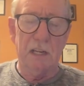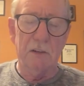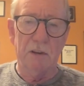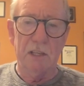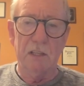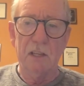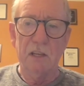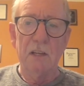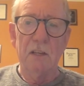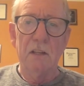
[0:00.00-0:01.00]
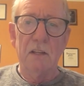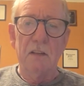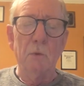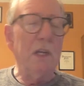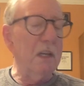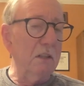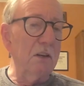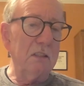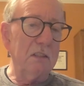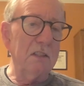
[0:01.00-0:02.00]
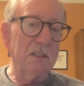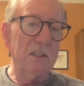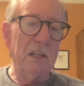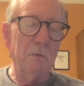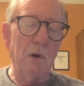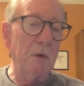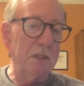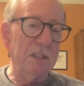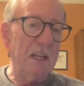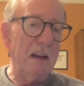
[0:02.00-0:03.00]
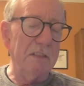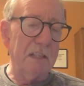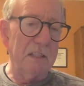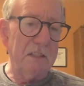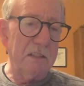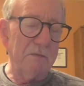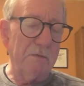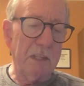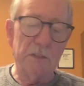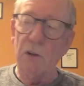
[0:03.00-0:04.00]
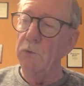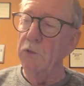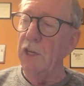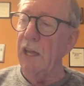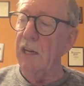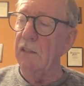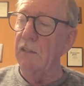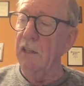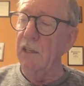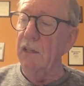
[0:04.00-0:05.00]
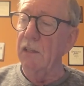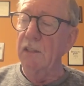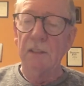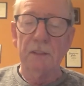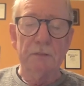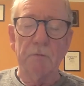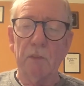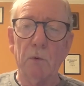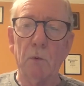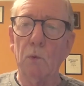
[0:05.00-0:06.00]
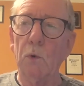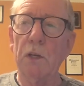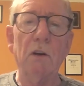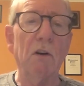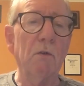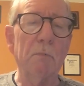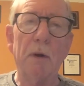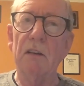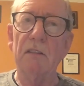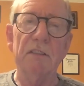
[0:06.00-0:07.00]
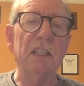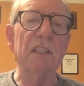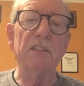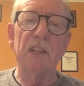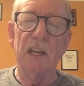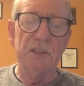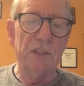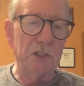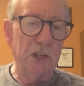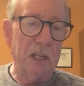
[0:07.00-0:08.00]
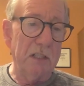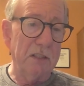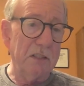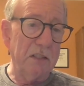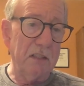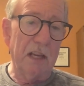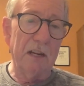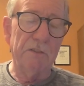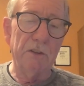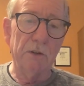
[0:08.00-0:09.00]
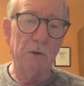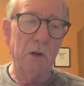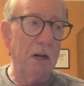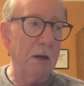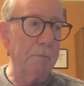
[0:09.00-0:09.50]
tinkering, we can look to see, well, what's the evidence? So genetically, we know about at least a dozen genes that if you